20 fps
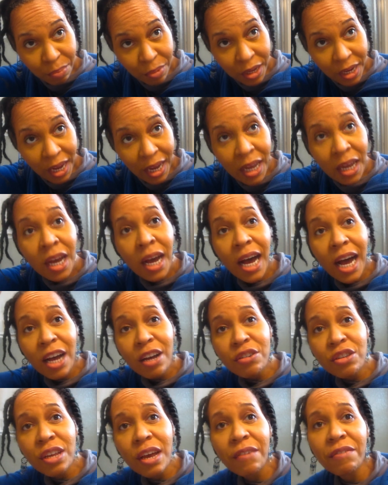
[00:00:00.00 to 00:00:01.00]
but I
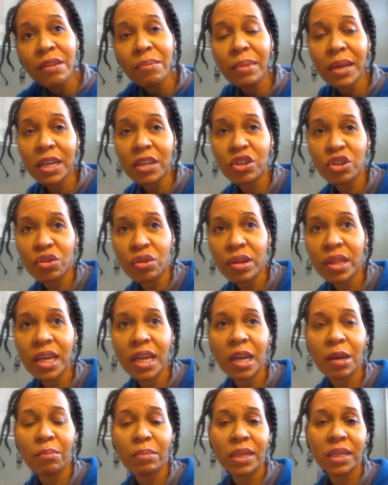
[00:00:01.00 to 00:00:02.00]
also have to make sure that
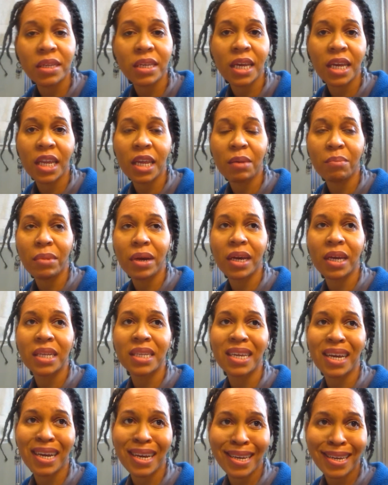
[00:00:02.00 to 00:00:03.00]
I'm maintaining my
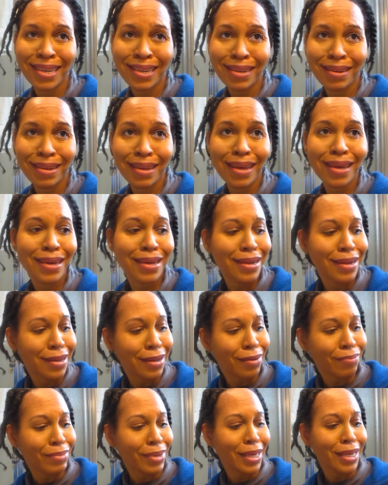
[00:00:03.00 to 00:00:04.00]
diet and
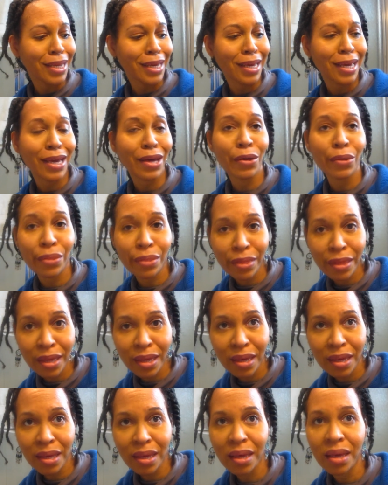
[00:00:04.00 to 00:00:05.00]
I'm eating
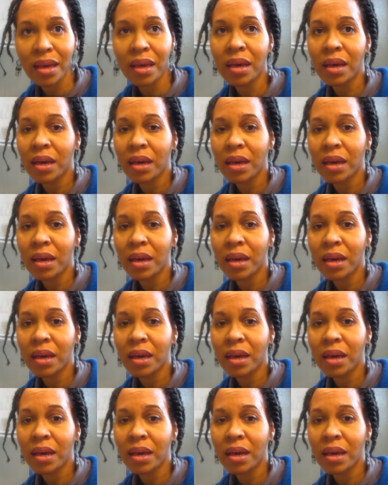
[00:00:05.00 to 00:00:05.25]
healthy.